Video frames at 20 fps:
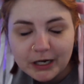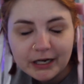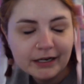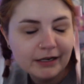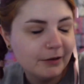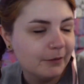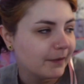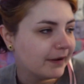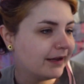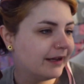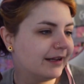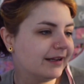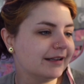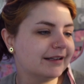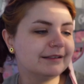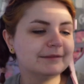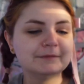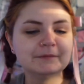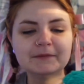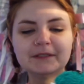Anyway,
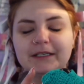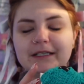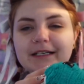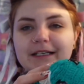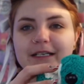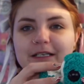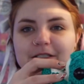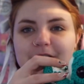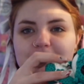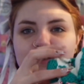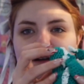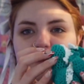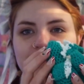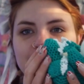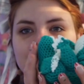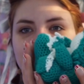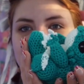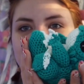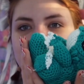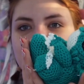he just got a
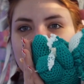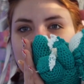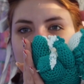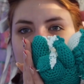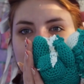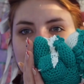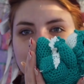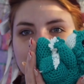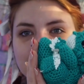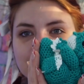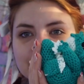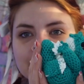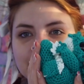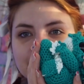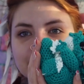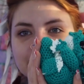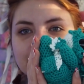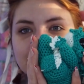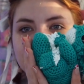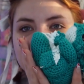little tail.
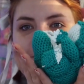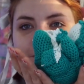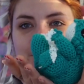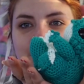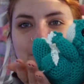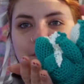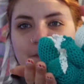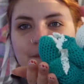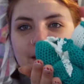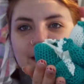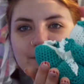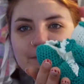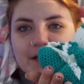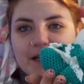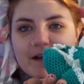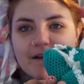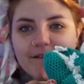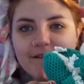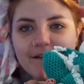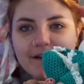He's just a little baby
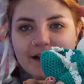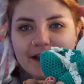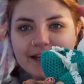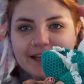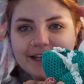guy.